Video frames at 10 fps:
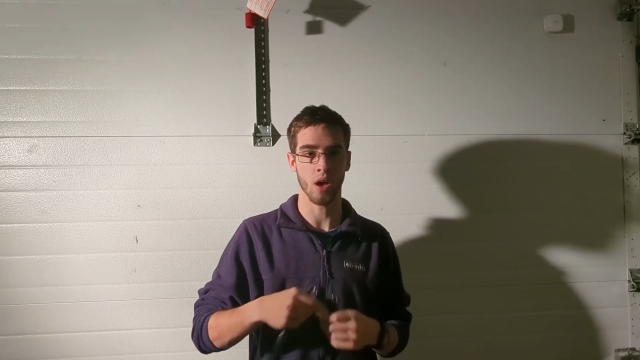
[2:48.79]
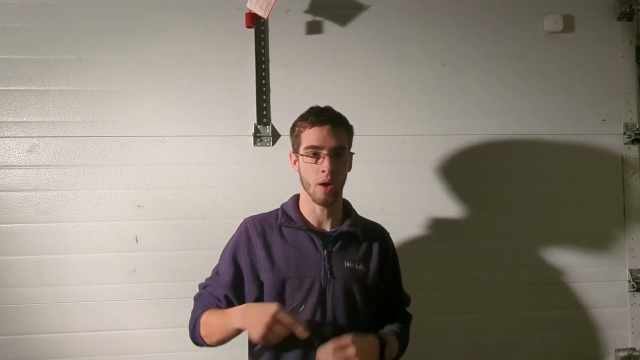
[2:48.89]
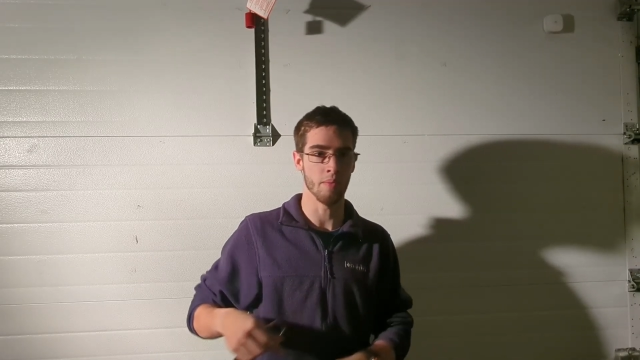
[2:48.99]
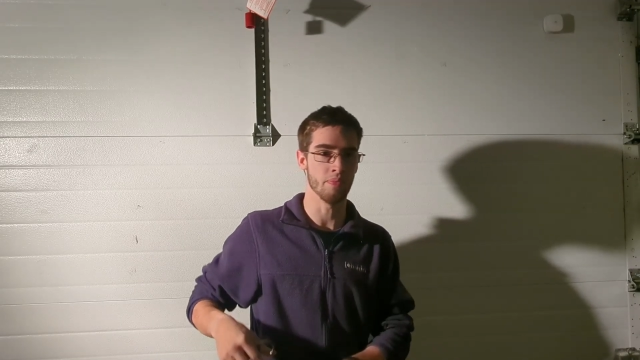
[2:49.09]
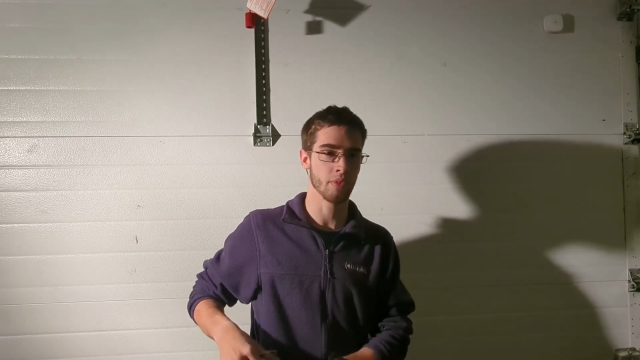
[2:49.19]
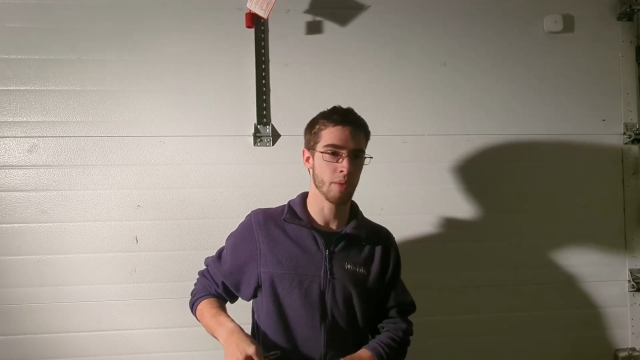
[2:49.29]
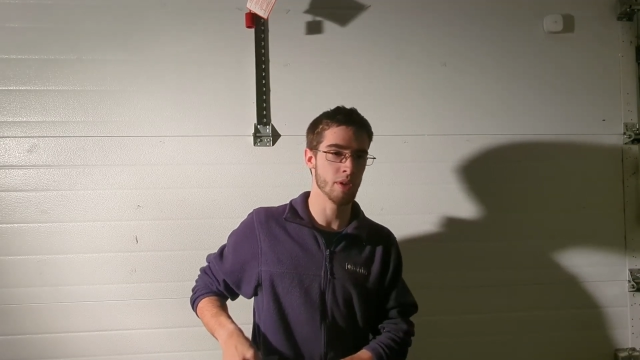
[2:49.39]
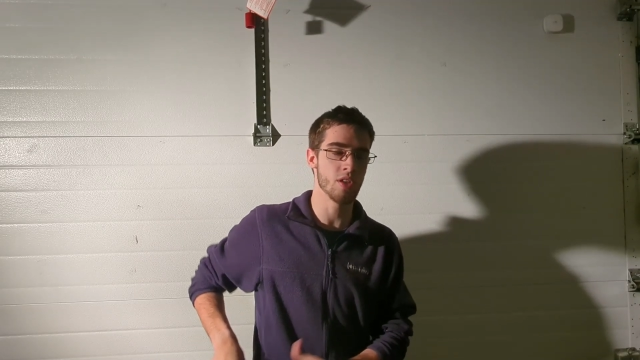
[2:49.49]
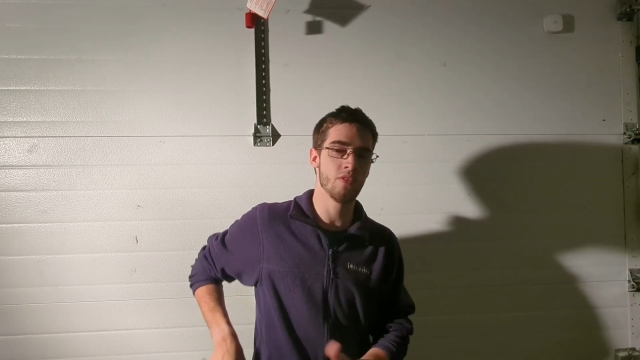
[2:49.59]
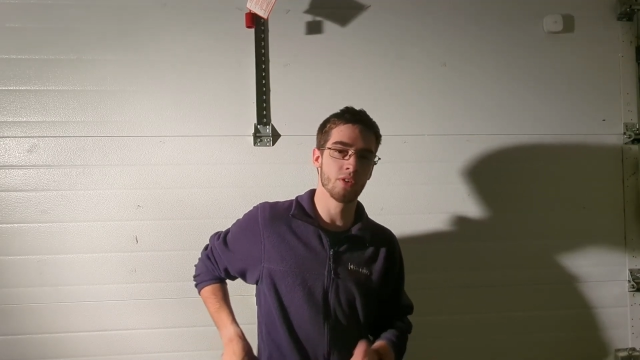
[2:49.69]
I
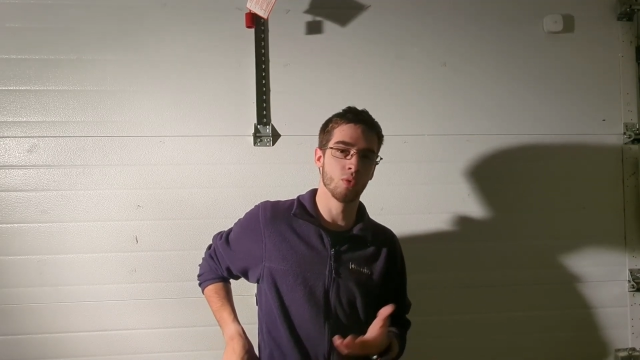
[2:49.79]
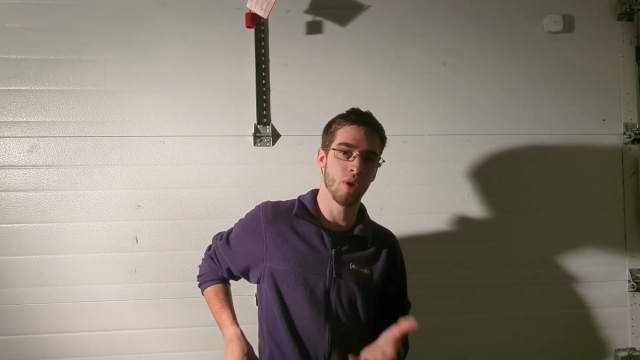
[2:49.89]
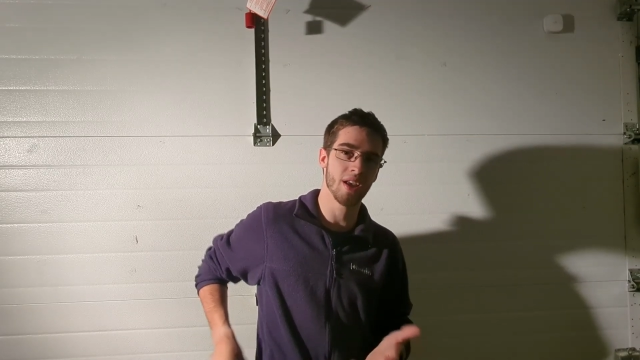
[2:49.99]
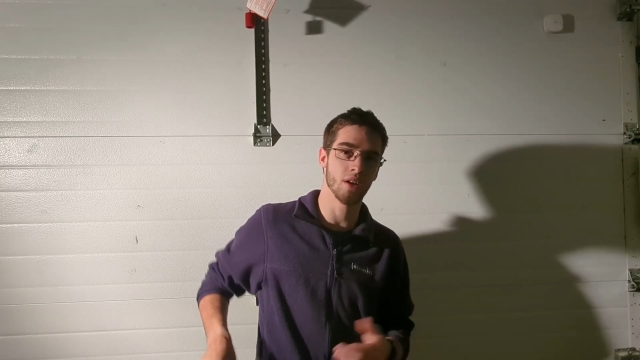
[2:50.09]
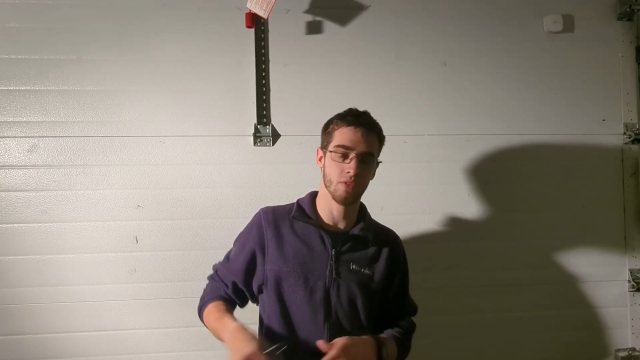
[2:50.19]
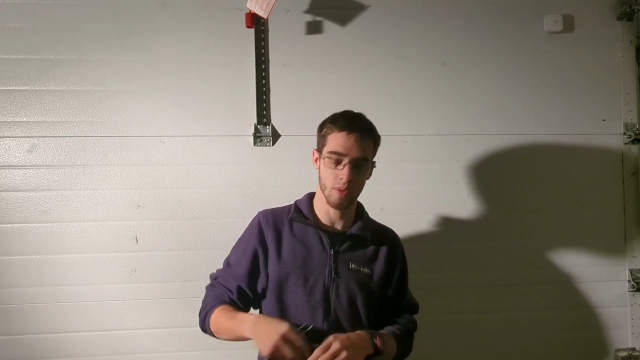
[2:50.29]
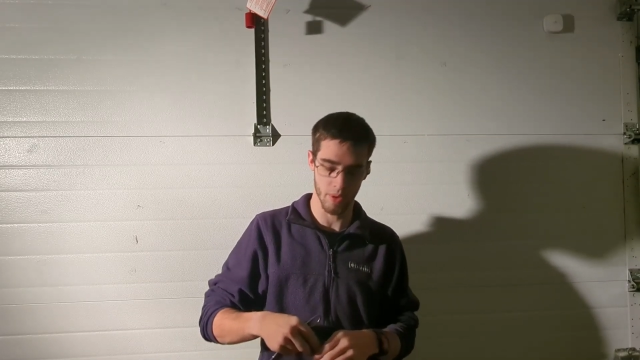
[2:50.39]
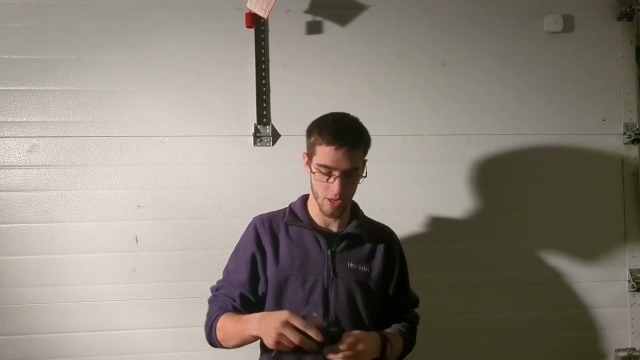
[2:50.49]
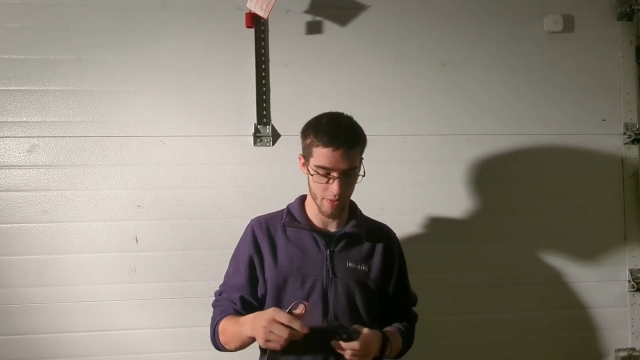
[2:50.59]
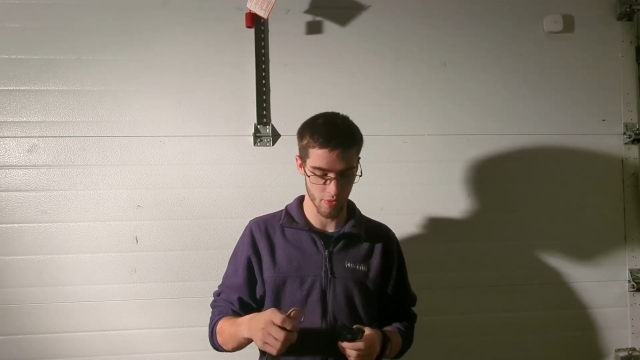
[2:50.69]
mean, you feel the weight of it,
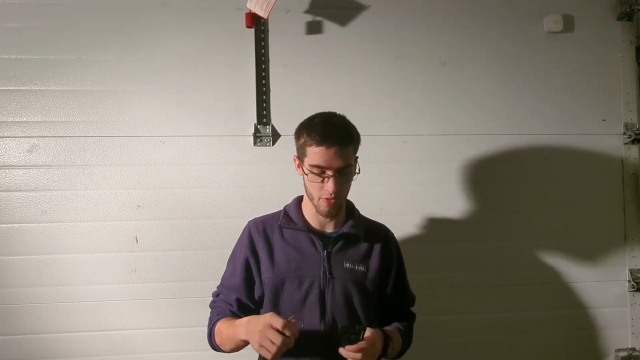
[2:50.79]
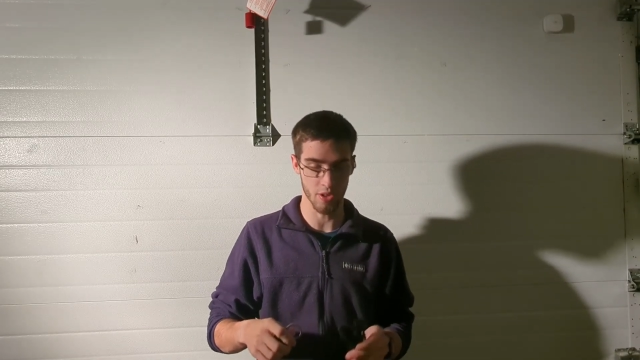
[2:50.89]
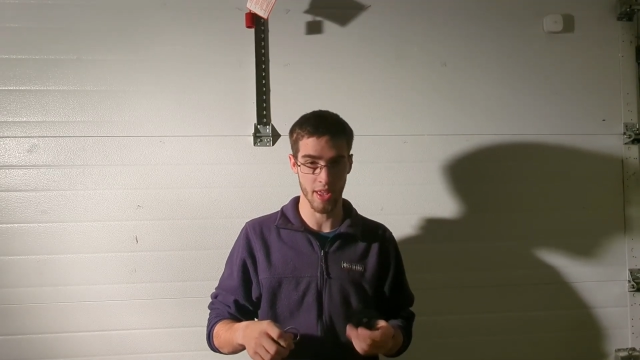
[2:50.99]
but you never feel